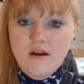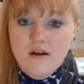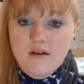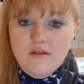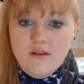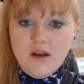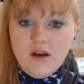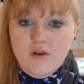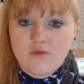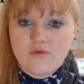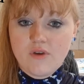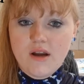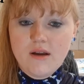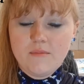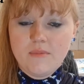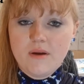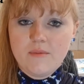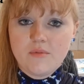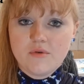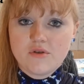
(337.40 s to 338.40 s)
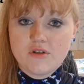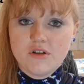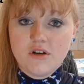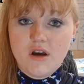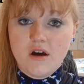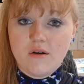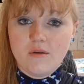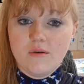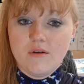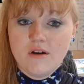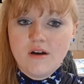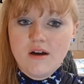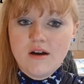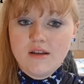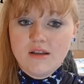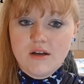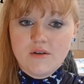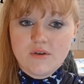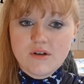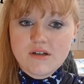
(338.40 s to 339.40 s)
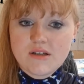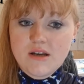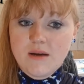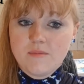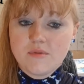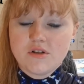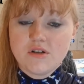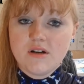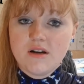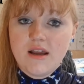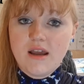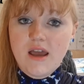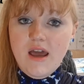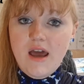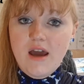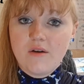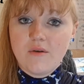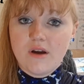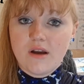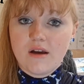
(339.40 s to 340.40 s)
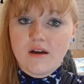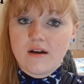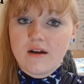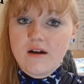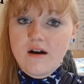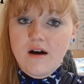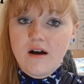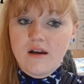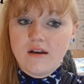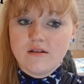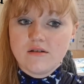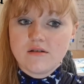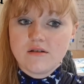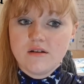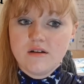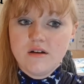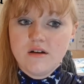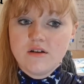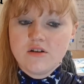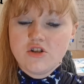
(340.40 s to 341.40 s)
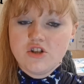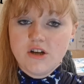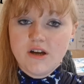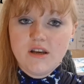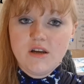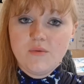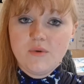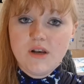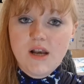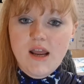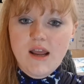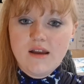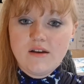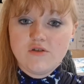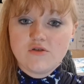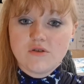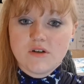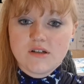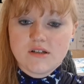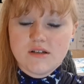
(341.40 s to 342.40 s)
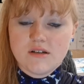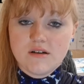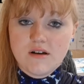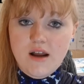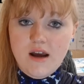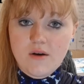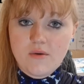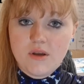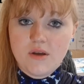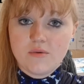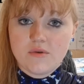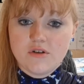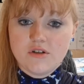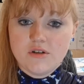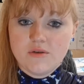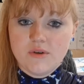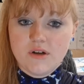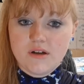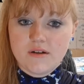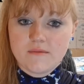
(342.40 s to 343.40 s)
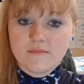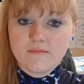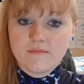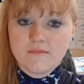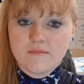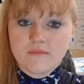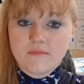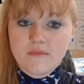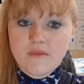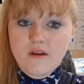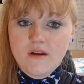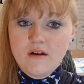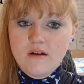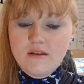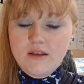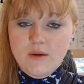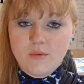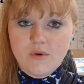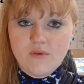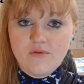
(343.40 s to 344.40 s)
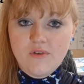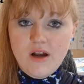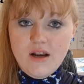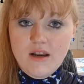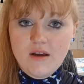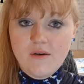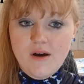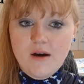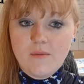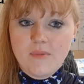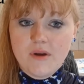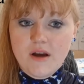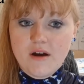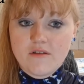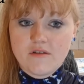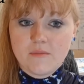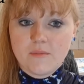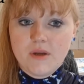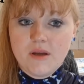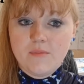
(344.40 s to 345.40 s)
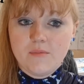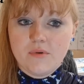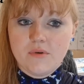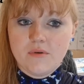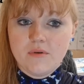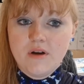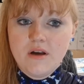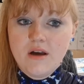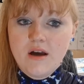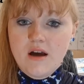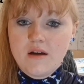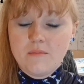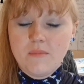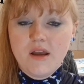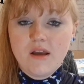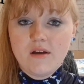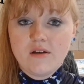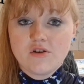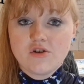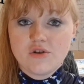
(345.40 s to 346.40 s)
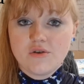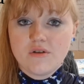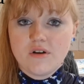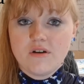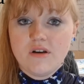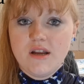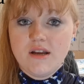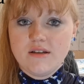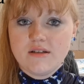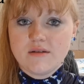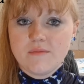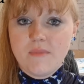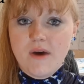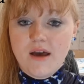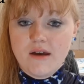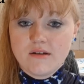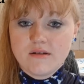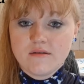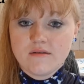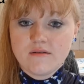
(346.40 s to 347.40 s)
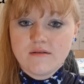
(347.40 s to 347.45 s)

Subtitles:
They are great people to know. They are exceptionally caring and kind, genuinely interested in how you are doing. They will value helping other people and making sure their needs are met.